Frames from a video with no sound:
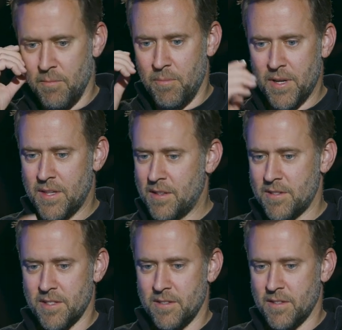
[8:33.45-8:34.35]
But then
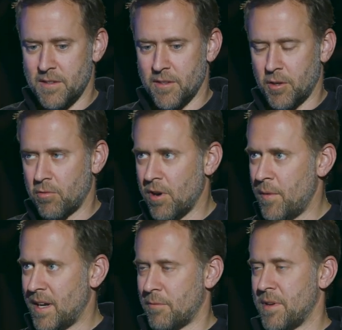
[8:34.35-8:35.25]
there's the
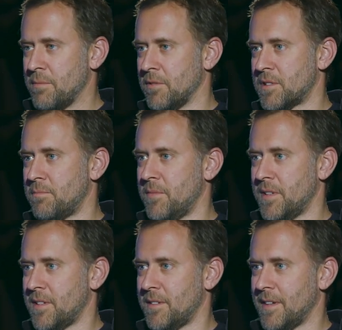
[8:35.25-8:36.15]
growing number of people
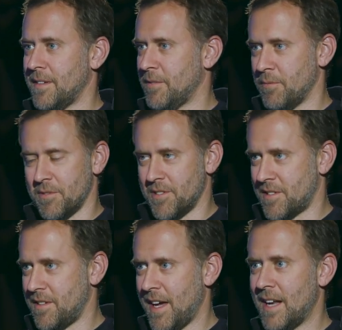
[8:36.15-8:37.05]
who were
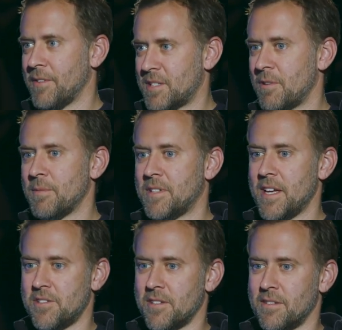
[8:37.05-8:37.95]
just out of
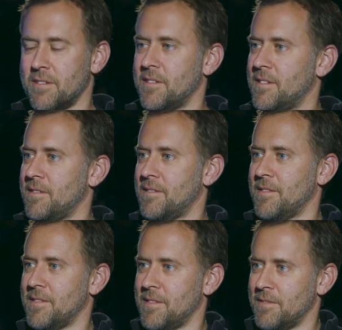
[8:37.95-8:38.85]
experimentation,
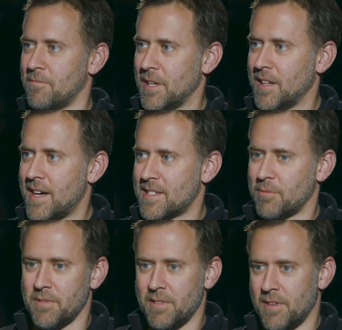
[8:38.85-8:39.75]
realize,
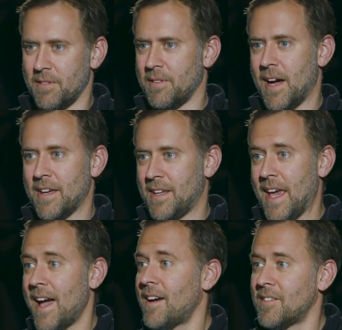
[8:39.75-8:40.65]
well, I
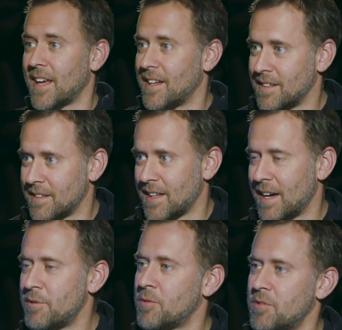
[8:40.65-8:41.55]
can get into that. I
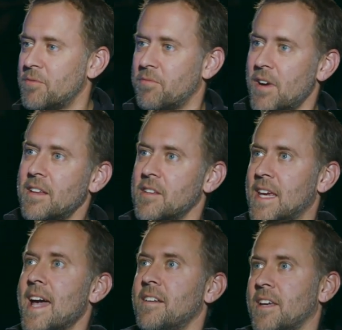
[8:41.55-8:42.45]
mean, you frankly
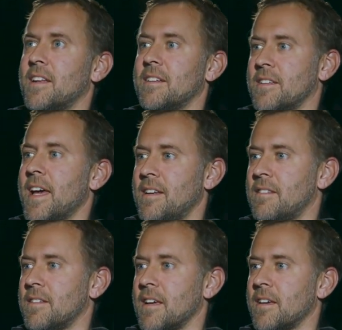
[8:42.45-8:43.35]
can get into
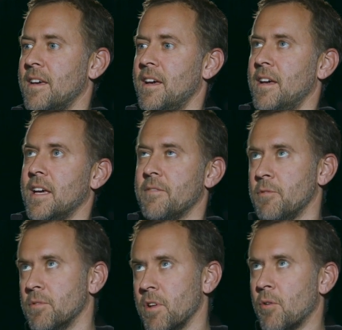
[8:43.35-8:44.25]
anything if
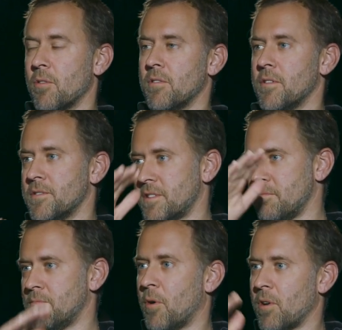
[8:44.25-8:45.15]
you lower those
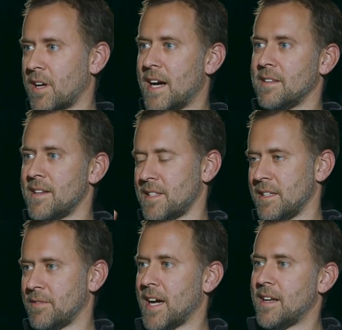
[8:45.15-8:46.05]
moral guidelines that
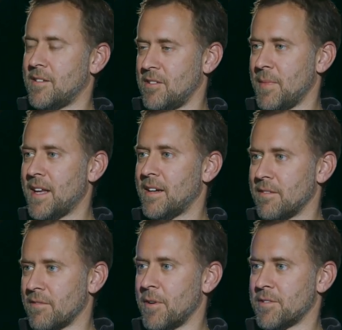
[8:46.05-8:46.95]
have guided humanity
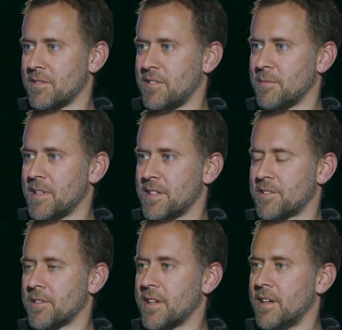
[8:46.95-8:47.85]
for most of human
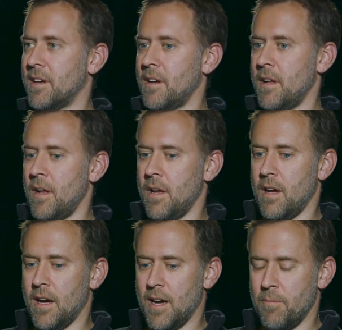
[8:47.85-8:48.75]
history.
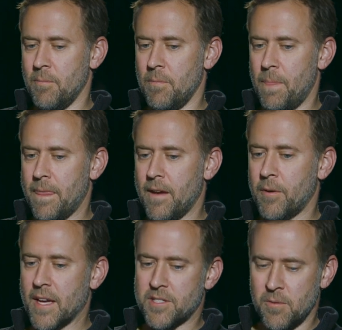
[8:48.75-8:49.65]
Yeah.
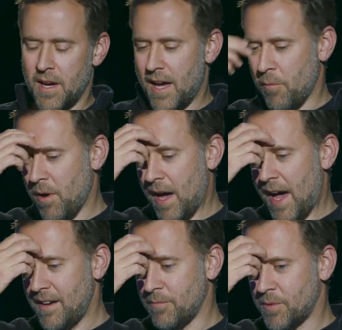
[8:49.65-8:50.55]
Okay, so
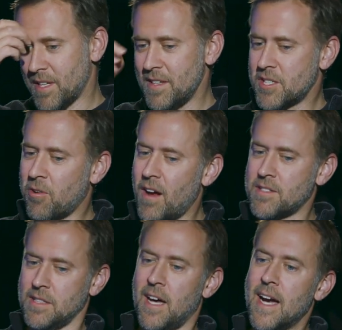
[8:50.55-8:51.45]
did this cross
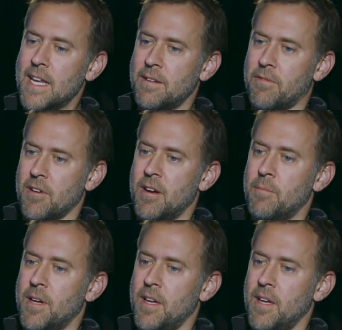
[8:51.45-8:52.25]
a line from